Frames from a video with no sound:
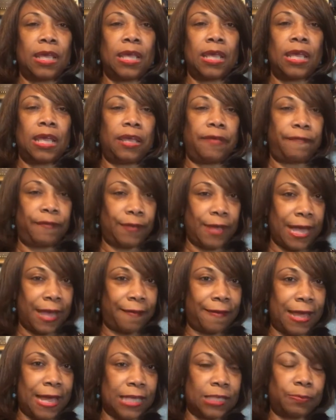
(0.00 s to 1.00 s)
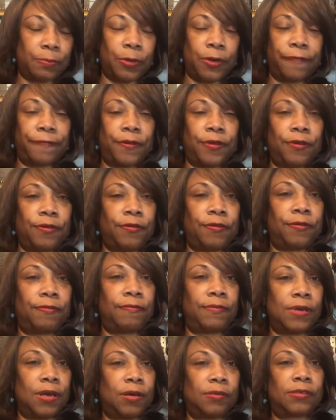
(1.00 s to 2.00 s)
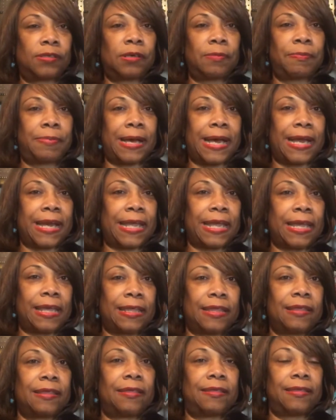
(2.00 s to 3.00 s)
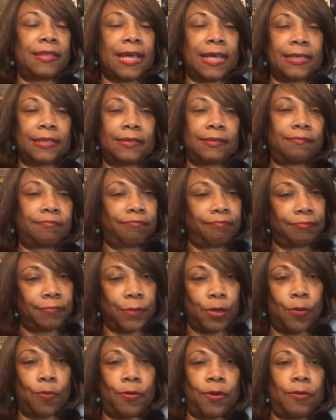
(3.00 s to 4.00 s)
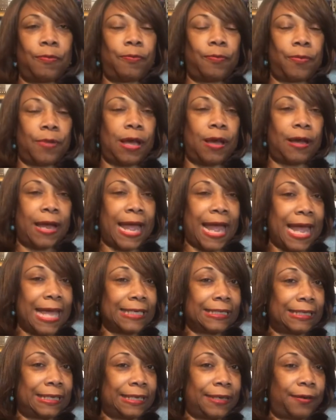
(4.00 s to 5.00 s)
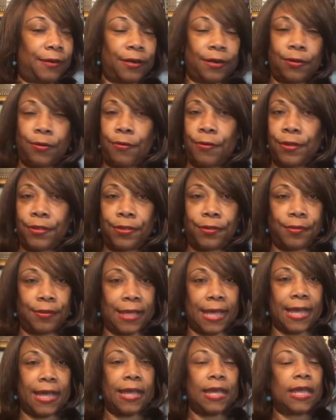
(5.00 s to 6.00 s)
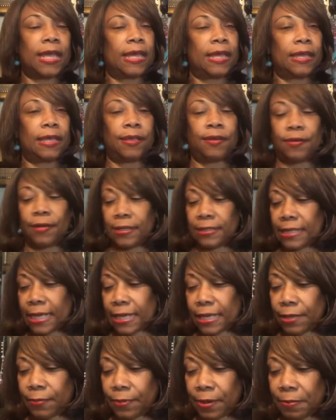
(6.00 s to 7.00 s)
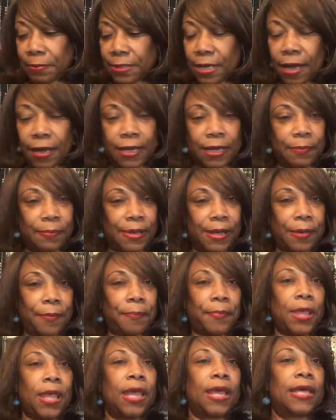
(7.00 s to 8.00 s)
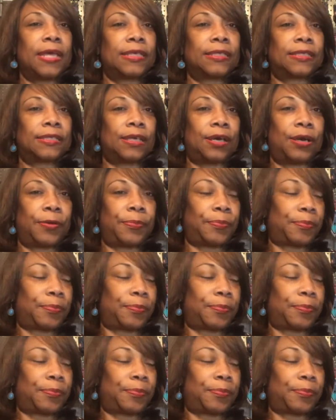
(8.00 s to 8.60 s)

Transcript: if you have asthma, or if you know somebody that's has it or going through that, you know exactly what I'm talking about. So